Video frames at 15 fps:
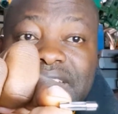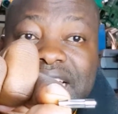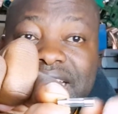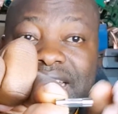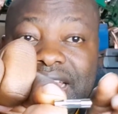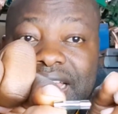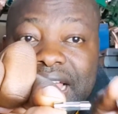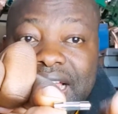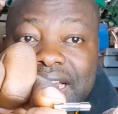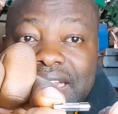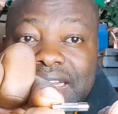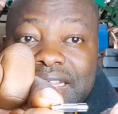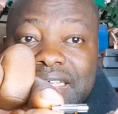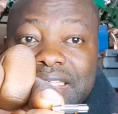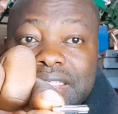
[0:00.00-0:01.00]
that
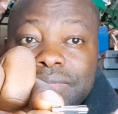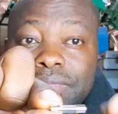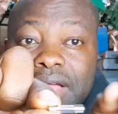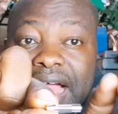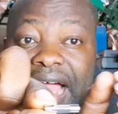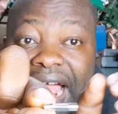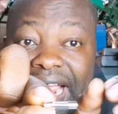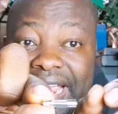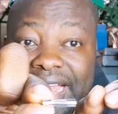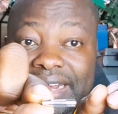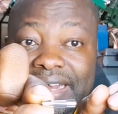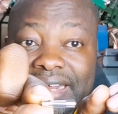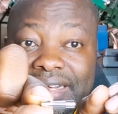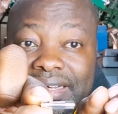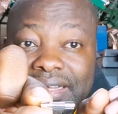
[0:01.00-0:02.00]
current is higher
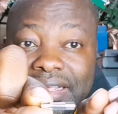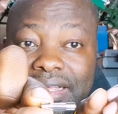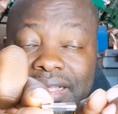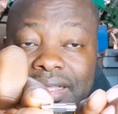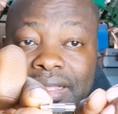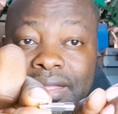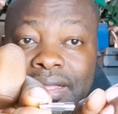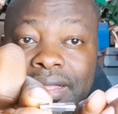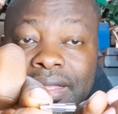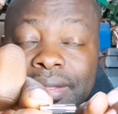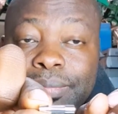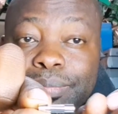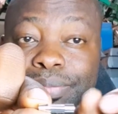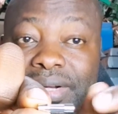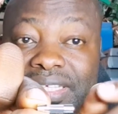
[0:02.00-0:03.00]
than the
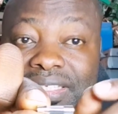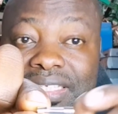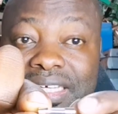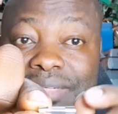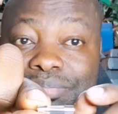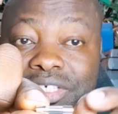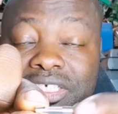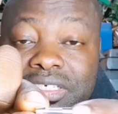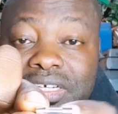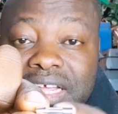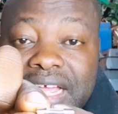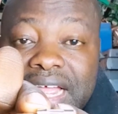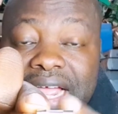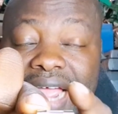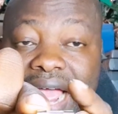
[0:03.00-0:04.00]
prescription
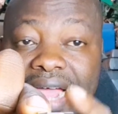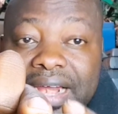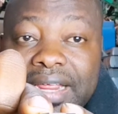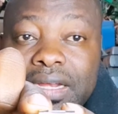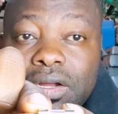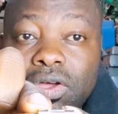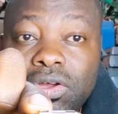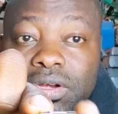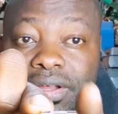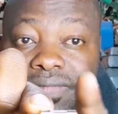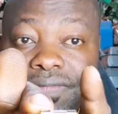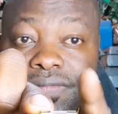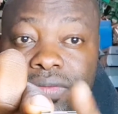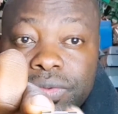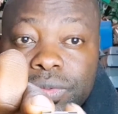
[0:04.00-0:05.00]
current on the
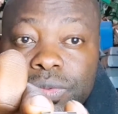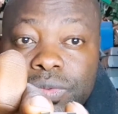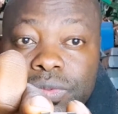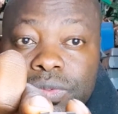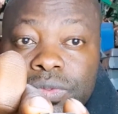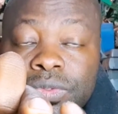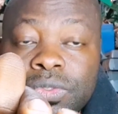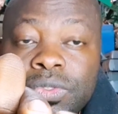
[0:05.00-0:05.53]
fuse